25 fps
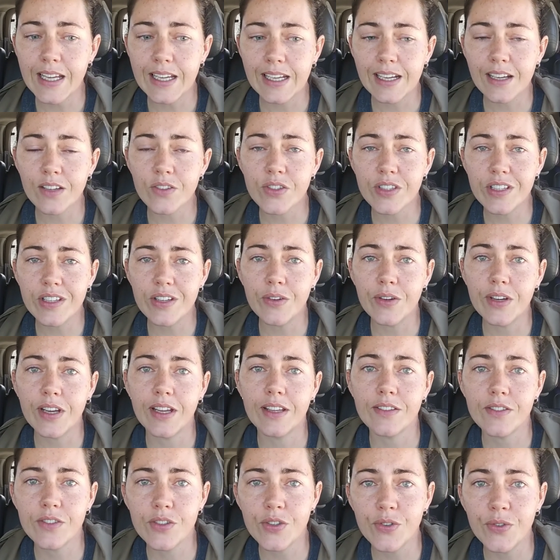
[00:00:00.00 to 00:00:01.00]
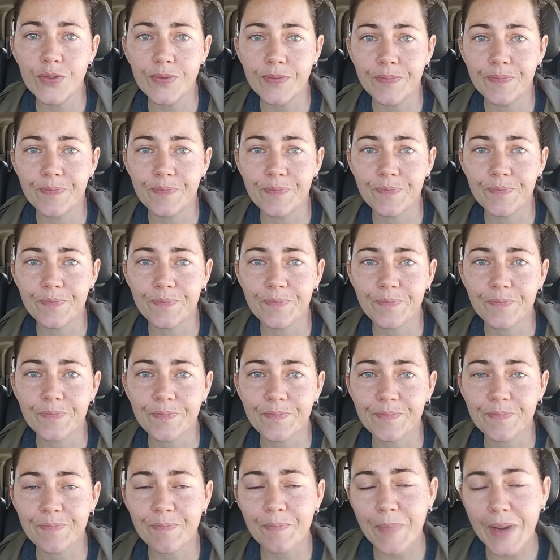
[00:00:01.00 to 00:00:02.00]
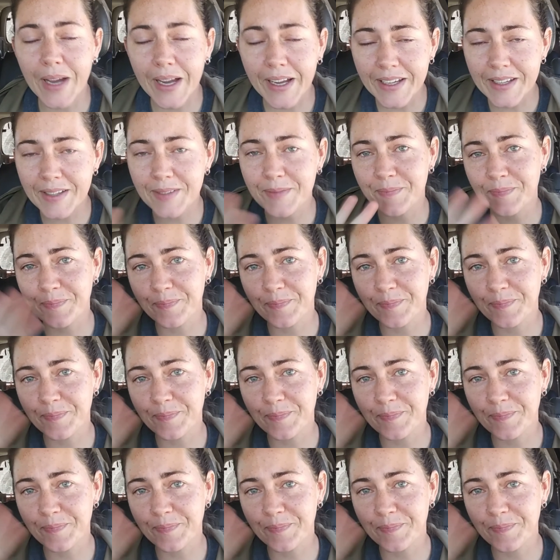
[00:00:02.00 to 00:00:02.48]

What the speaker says: I'll see you again soon. Bye.